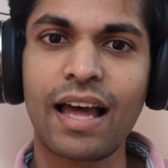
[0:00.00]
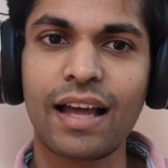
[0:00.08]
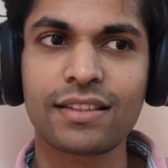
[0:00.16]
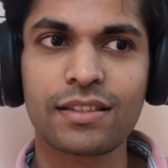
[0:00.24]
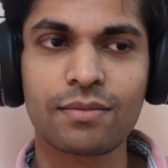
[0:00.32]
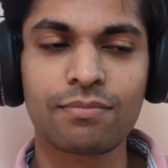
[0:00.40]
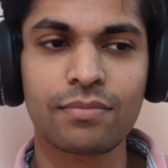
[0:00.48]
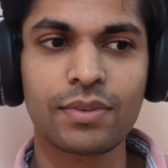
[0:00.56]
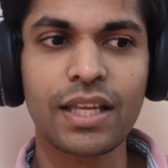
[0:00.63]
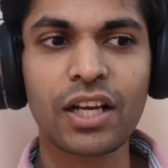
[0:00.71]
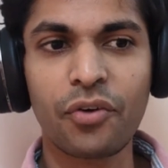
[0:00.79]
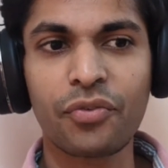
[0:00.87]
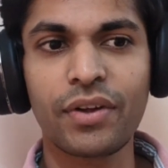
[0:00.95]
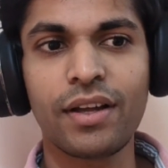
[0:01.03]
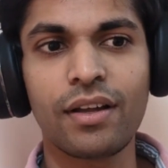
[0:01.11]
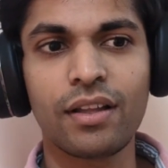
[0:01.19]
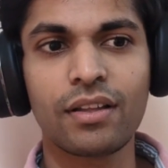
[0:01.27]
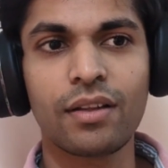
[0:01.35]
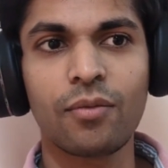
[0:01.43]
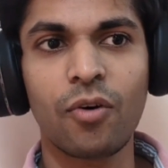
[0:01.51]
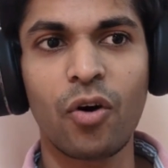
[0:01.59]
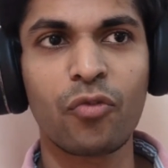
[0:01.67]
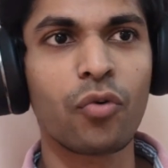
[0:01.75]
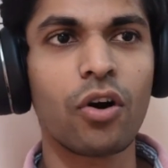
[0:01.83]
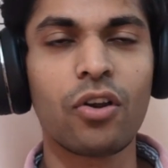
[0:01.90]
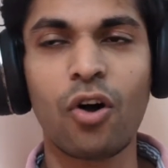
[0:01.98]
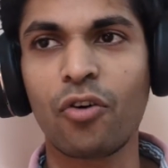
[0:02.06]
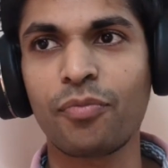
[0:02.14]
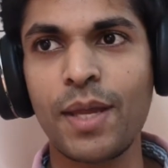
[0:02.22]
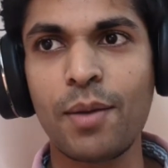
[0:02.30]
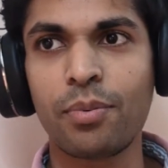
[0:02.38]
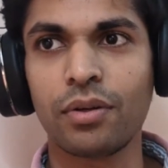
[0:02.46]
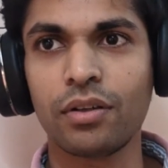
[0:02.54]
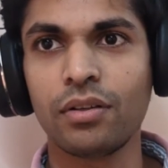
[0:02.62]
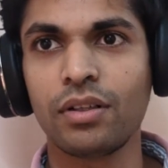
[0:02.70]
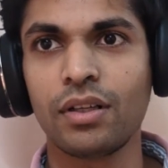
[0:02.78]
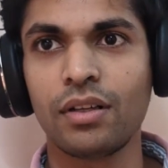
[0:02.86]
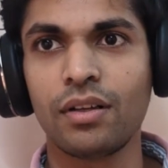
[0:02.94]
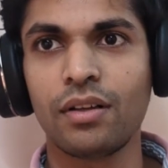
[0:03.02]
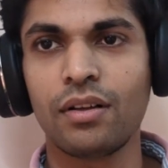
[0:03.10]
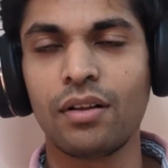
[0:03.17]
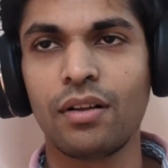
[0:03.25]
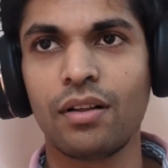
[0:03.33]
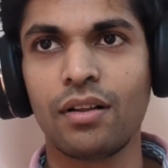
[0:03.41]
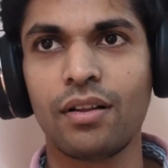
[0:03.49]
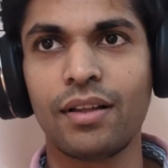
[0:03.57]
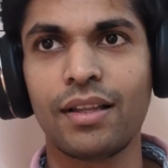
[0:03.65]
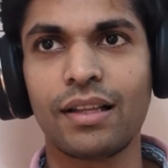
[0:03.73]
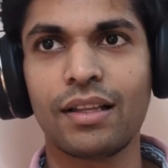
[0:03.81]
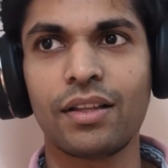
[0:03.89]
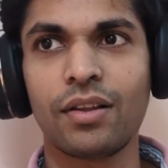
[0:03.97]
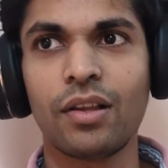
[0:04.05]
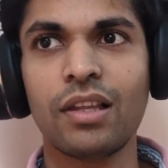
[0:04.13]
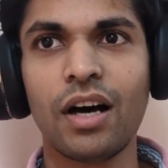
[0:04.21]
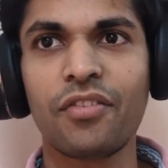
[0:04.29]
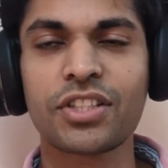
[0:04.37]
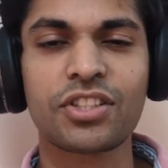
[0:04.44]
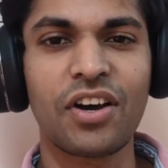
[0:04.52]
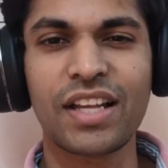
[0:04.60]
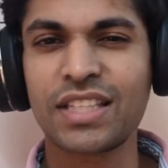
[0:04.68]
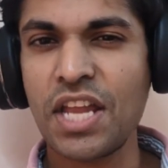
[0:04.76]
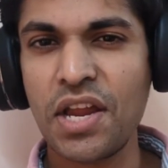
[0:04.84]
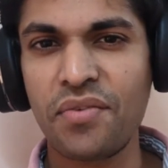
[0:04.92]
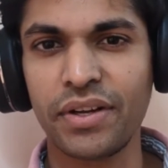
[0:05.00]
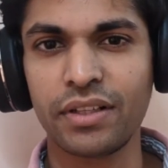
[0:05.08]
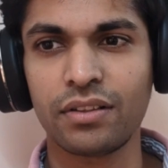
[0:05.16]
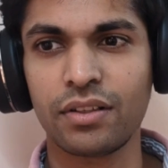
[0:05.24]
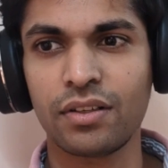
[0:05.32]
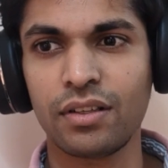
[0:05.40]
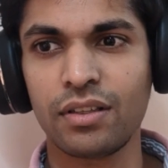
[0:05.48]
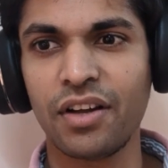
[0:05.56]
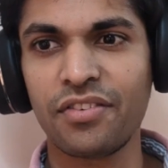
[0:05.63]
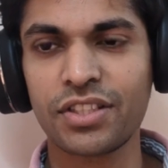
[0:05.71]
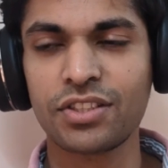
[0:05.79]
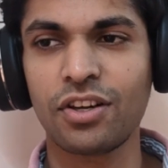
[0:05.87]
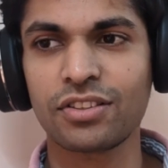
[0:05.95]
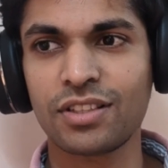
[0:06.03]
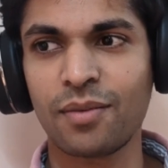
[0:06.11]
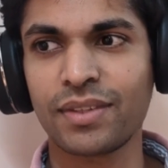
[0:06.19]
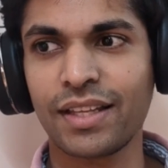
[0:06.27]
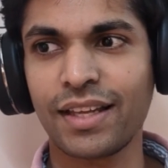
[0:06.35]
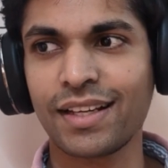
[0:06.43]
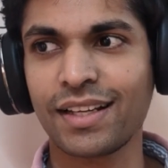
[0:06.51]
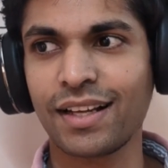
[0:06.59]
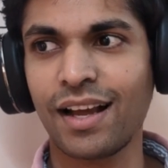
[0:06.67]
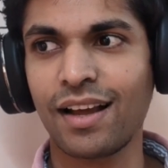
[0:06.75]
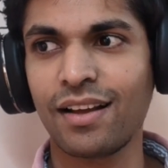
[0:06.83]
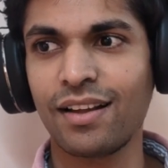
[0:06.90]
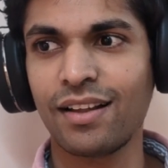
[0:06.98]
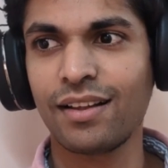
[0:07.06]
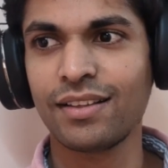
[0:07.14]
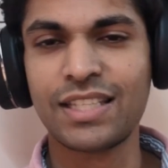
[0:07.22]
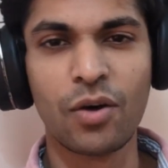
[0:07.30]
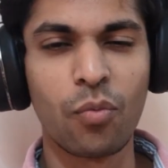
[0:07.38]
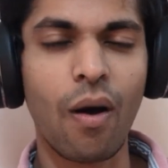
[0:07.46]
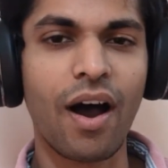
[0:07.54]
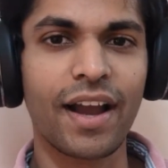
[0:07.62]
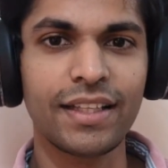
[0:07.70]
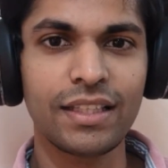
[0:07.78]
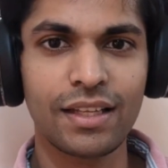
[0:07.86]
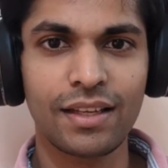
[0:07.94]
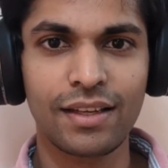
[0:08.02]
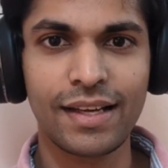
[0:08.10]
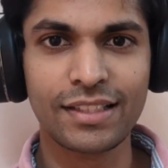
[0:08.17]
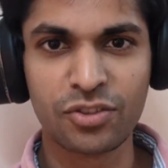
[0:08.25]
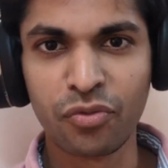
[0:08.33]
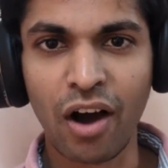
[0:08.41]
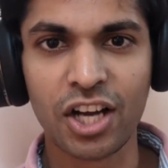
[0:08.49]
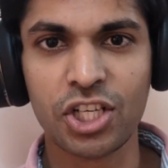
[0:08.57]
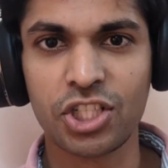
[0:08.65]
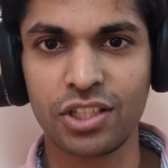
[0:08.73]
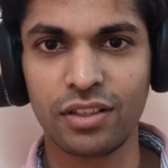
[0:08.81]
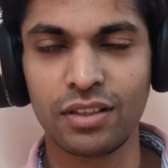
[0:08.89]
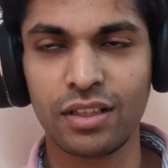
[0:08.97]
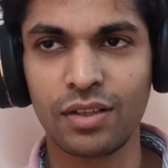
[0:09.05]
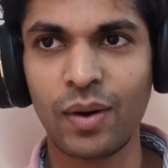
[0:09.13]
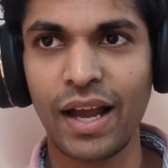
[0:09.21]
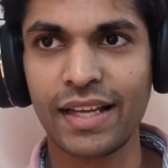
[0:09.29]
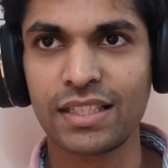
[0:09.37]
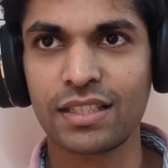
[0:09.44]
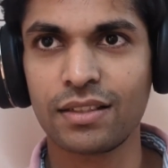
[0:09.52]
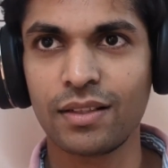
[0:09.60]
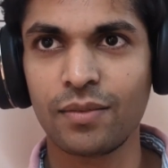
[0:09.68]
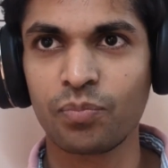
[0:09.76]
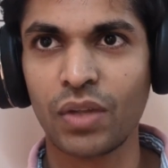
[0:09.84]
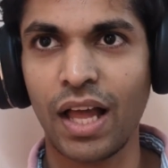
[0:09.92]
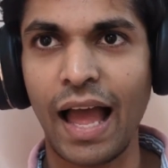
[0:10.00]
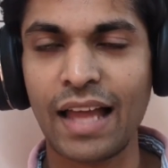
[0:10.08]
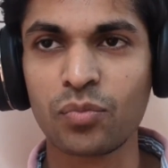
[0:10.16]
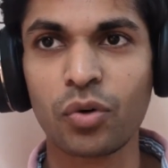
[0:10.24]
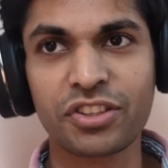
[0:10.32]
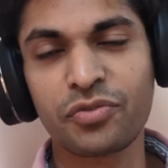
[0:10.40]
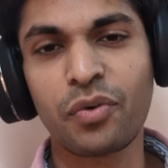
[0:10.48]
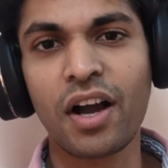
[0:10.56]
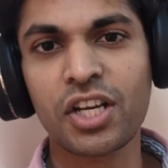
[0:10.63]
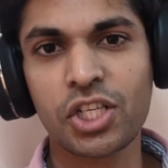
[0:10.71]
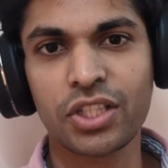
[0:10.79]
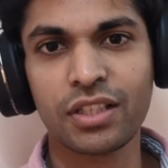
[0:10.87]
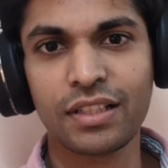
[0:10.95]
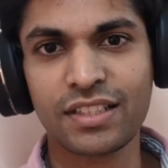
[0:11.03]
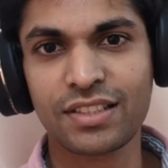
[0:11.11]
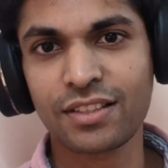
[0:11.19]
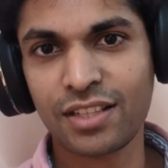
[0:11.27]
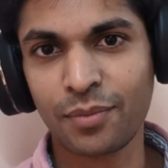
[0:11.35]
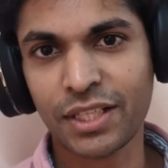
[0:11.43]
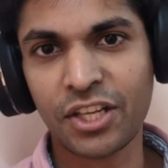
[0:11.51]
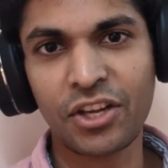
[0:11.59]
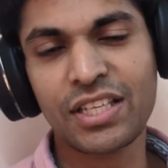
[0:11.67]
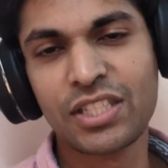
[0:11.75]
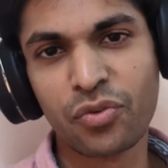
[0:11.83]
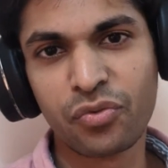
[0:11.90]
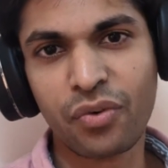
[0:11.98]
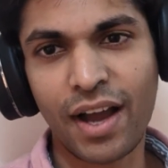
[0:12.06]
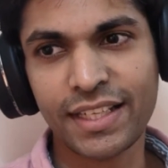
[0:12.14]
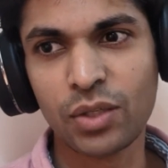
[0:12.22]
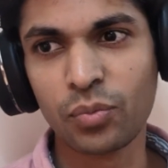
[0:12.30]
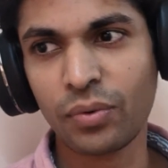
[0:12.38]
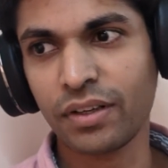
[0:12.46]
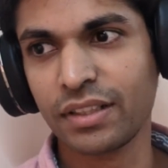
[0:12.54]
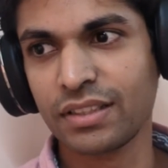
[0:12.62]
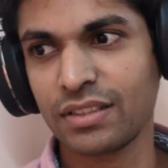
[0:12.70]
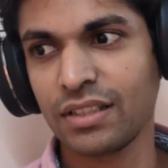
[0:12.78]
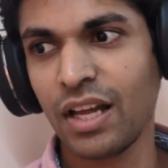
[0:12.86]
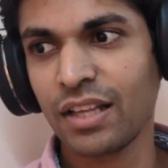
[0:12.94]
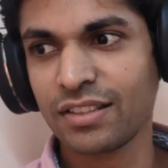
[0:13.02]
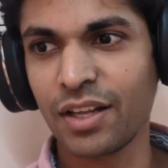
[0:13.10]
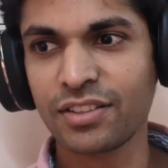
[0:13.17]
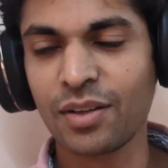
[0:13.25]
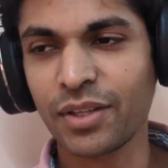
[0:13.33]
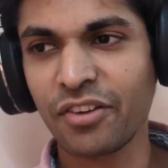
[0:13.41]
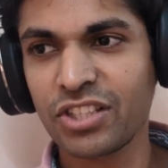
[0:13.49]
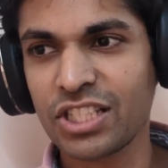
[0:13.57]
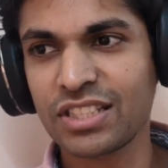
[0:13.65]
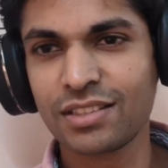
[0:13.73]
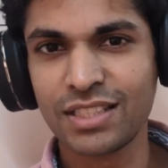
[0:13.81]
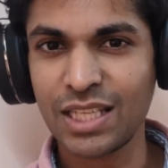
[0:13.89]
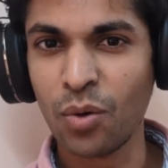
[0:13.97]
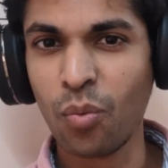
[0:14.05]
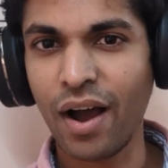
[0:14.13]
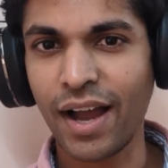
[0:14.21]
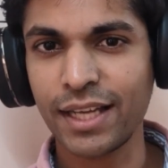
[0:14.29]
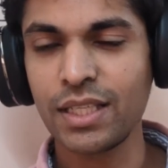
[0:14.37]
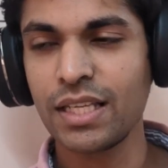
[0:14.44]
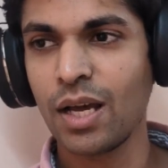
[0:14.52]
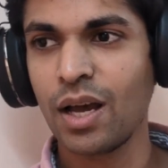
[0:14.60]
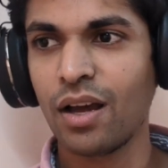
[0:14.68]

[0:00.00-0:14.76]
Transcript: that, think of it, for a lot of people, love is not ethereal. Love is not something divine, it's functional, right? And what's functional is something you can define in words. So something which is divine,